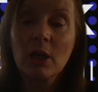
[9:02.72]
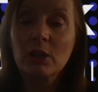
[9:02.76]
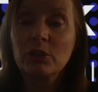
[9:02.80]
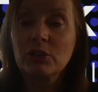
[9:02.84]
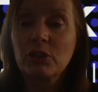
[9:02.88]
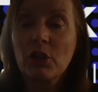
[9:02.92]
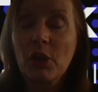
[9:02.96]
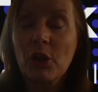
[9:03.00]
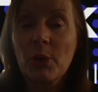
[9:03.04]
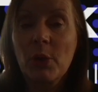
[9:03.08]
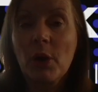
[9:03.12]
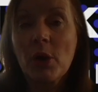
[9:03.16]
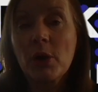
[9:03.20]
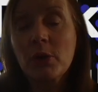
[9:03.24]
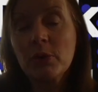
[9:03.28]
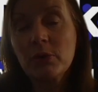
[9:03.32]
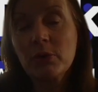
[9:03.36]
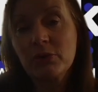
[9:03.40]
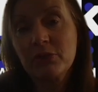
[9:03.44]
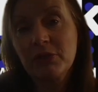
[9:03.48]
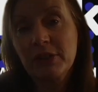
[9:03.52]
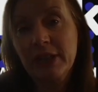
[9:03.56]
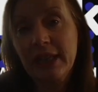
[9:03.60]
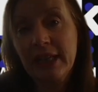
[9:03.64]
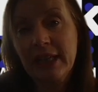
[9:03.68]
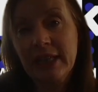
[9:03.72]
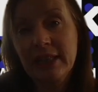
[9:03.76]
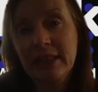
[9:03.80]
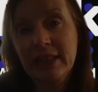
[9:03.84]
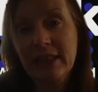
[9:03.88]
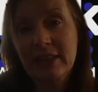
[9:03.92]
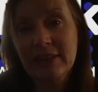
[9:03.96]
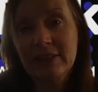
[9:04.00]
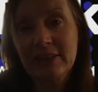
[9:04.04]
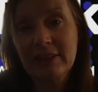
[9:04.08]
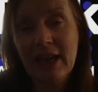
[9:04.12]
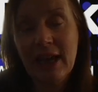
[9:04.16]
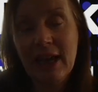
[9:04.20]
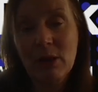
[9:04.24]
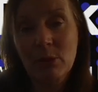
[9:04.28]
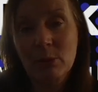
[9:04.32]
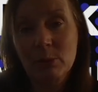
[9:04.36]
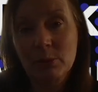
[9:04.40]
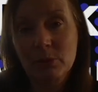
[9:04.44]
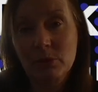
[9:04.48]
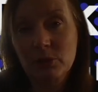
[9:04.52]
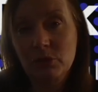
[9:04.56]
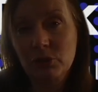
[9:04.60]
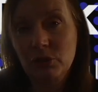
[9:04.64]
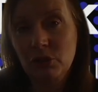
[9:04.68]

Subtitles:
So hopefully this helps